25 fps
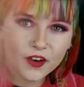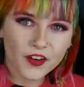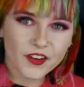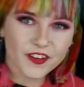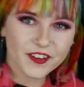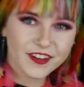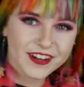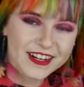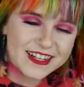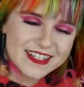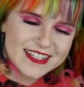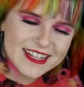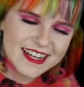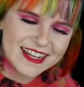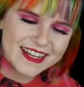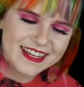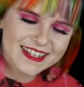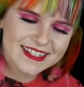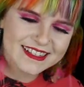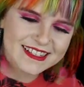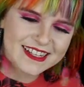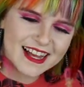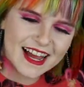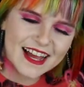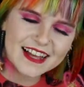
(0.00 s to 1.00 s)

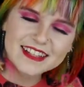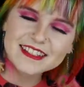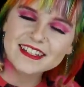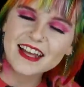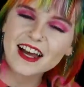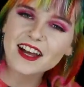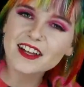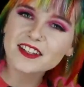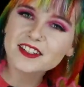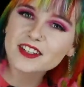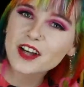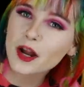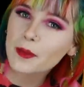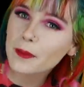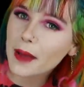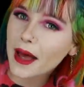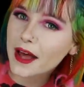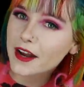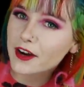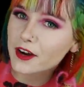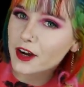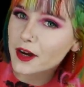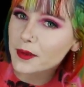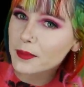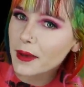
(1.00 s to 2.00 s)
Greetings, guys, girls,
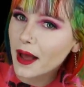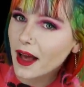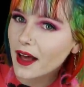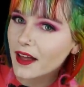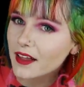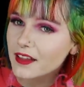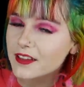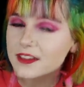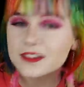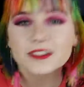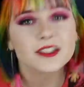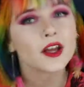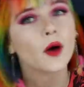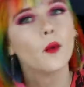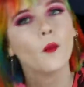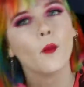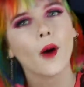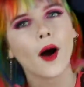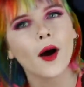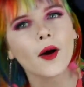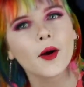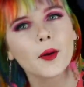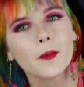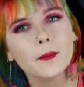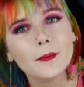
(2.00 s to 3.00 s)
non-binary pals, and
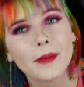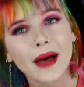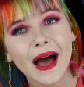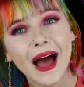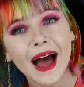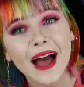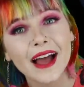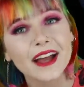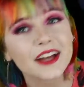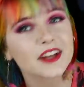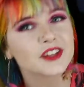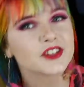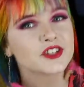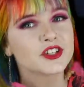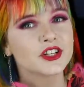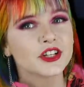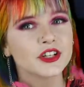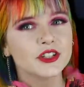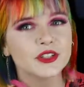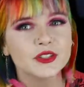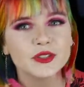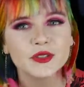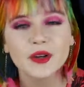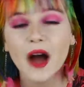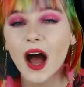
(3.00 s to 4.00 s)
welcome back
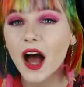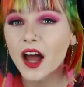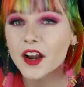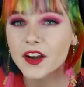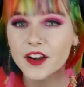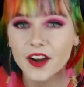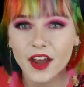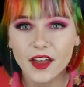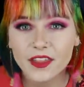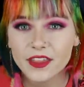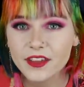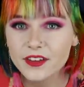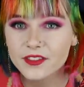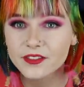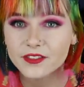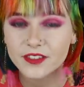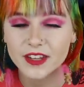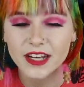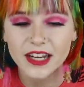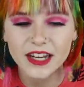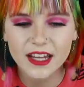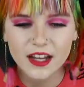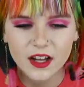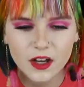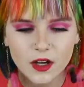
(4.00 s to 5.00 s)
to another
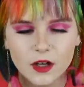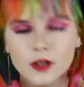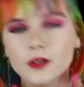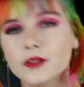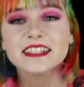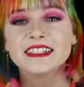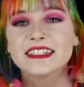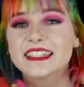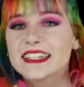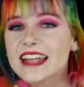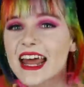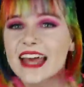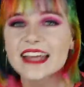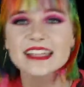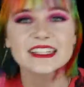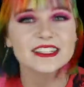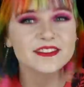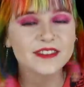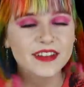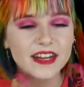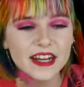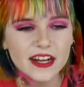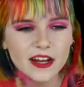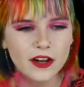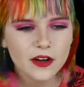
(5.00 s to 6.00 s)
video. Today's
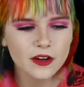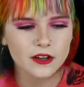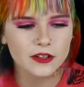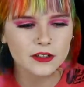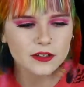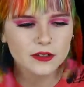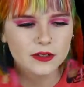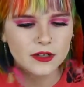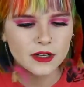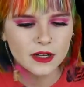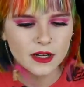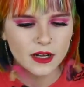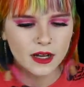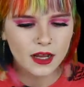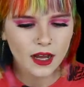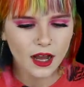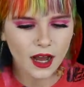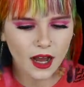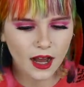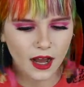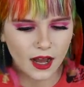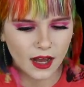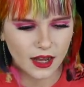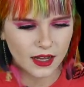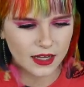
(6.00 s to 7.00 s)
video
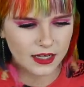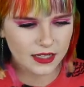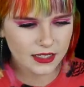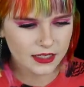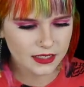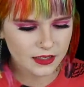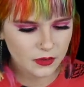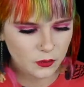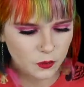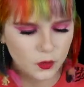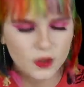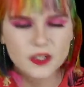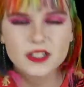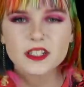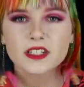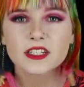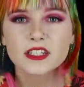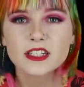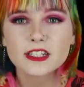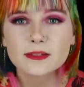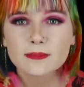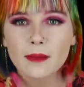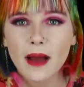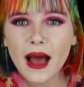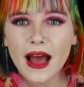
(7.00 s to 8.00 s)
was
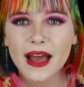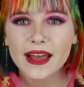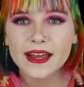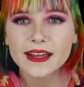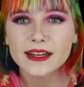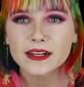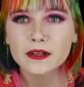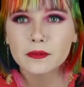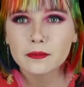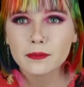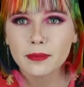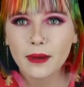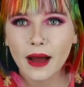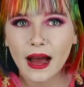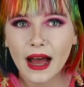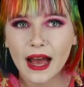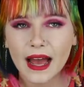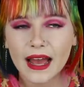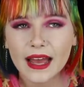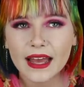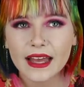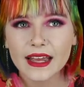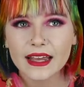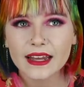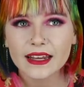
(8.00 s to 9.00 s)
inspired
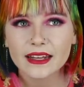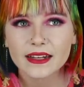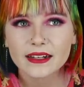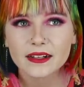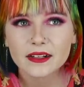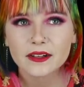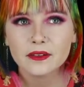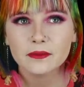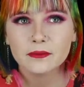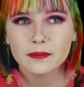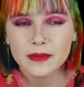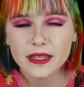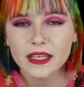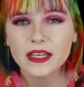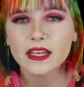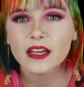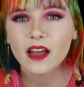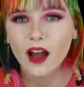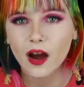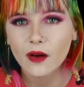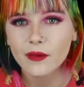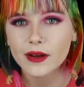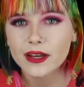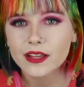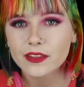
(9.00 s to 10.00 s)
by me
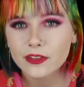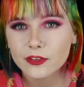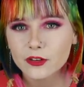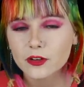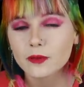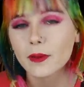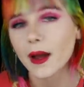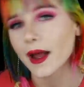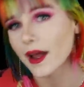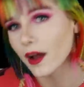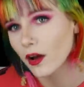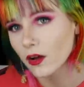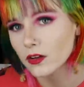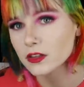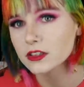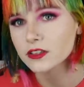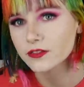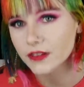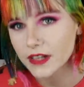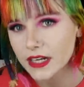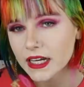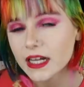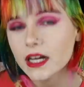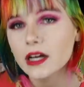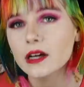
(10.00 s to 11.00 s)
going through my old
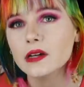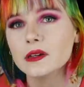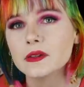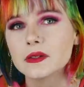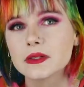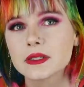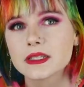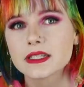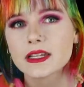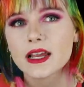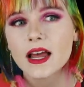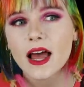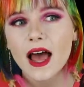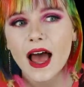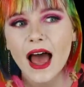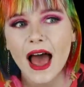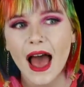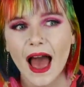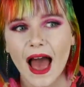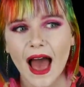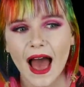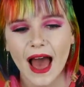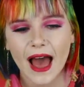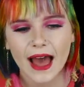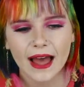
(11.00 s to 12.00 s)
videos
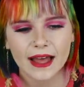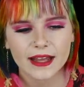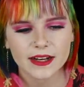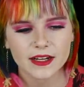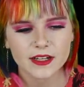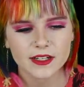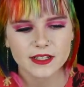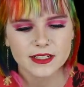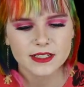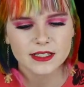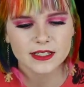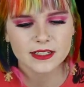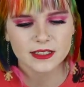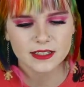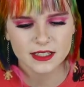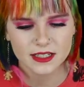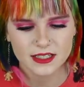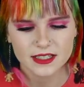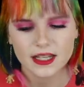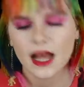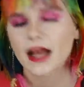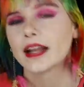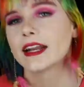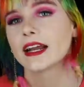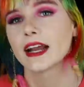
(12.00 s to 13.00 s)
and
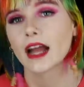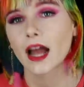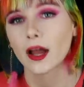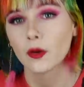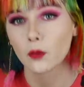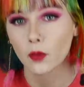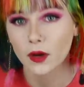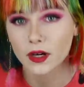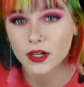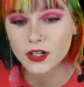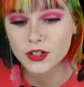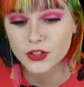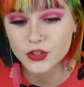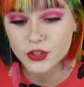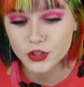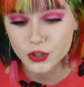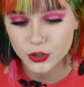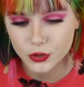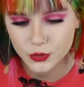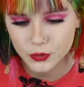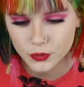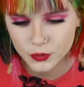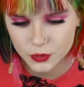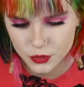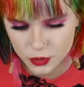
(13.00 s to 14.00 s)
deciding I wanted
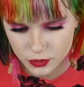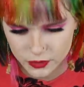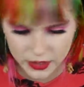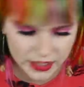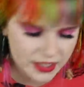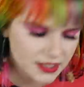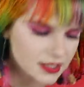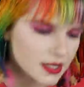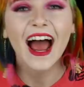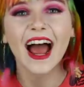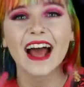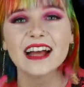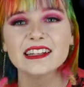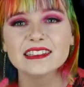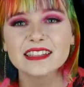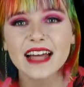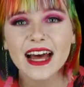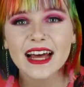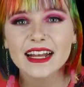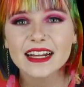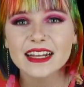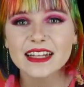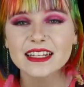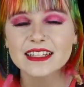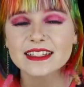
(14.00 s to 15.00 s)
to do this. And
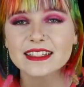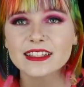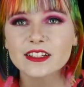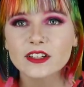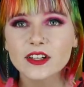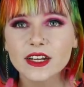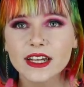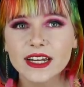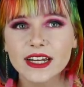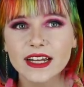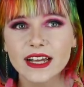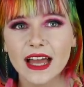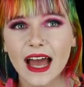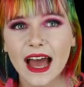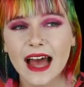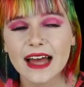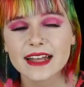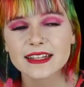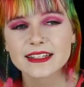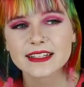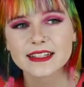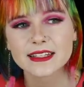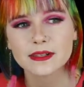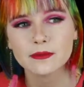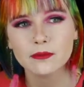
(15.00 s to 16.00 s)
that is looking
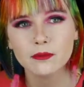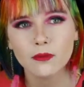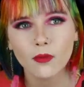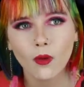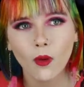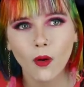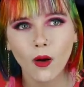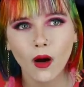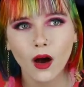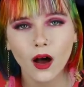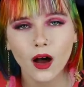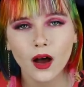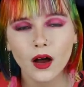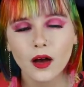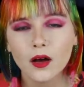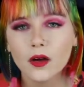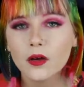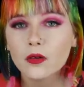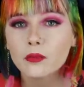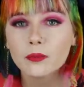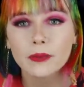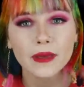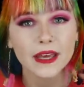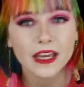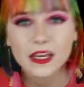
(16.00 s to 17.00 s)
at some more
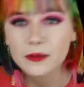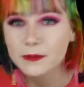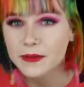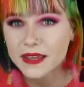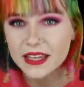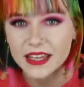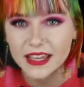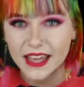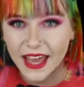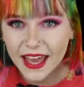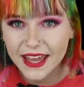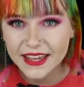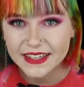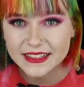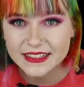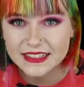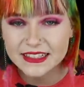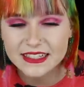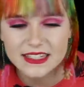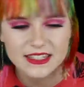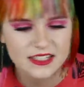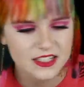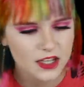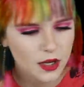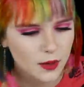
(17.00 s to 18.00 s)
pick-me
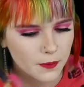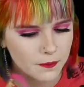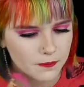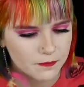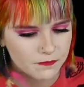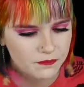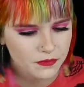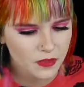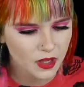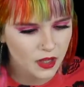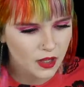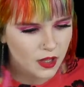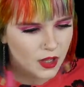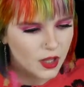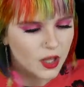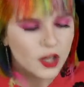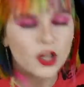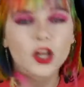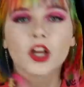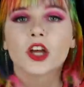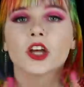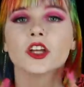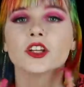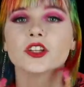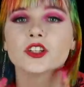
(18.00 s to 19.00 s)
gays, some
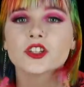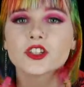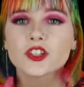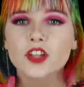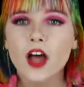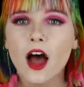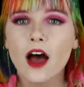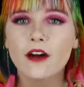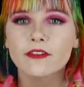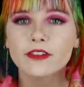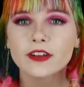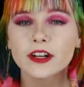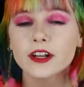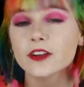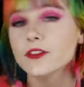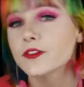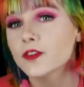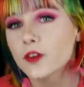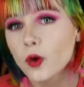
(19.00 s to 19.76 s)
conservative